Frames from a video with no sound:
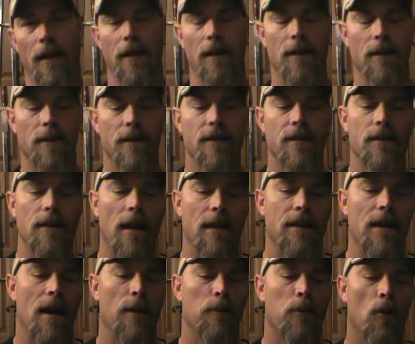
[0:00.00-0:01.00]
is at
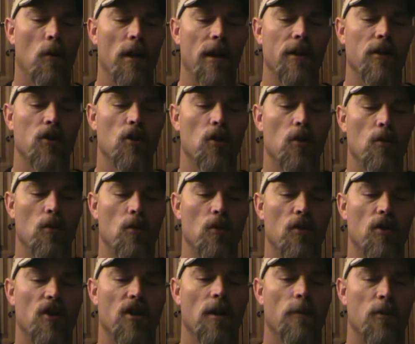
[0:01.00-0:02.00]
that point to
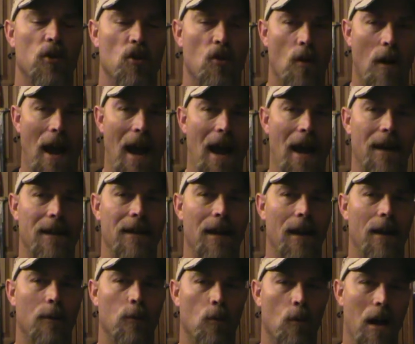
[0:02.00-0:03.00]
subtract
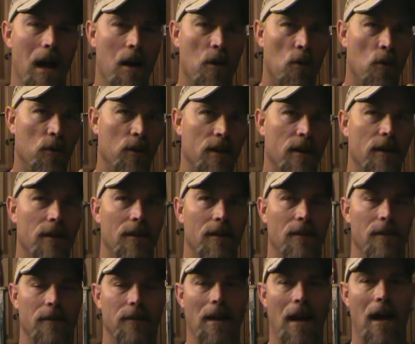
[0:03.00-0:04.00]
and round
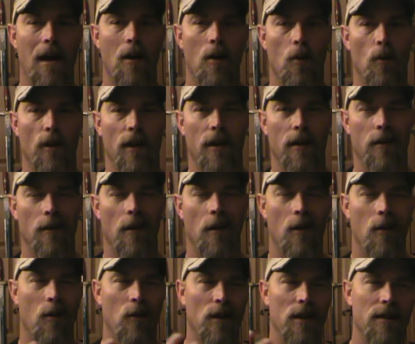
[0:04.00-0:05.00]
down and
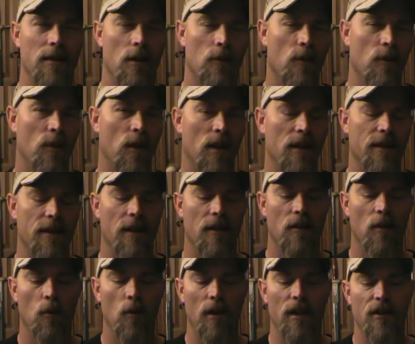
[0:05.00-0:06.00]
all these other things that
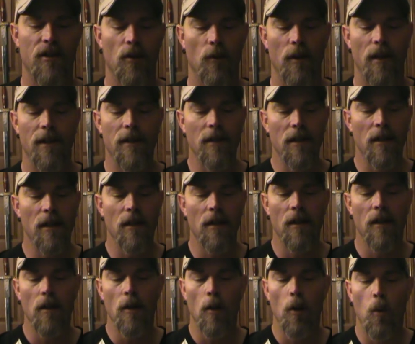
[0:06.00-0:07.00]
go into it.
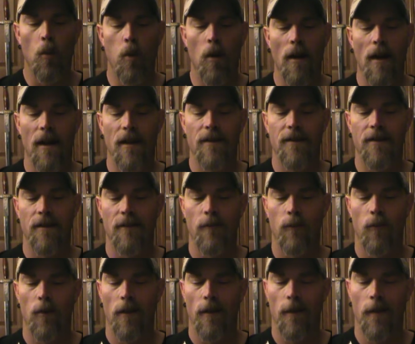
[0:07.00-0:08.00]
Whereas
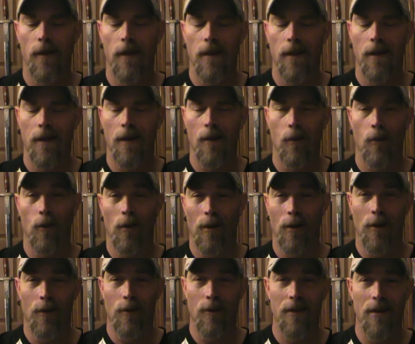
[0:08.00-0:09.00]
with the
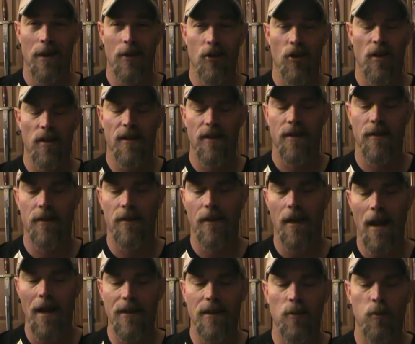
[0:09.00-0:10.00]
earlier editions,
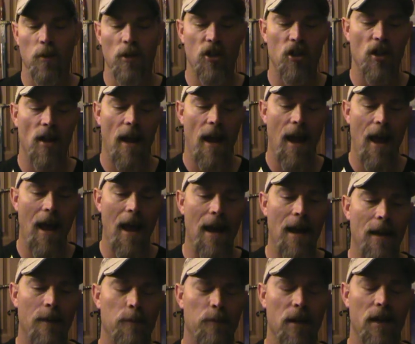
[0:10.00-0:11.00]
that's what you
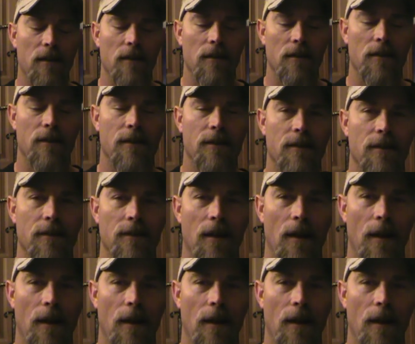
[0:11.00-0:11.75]
had, because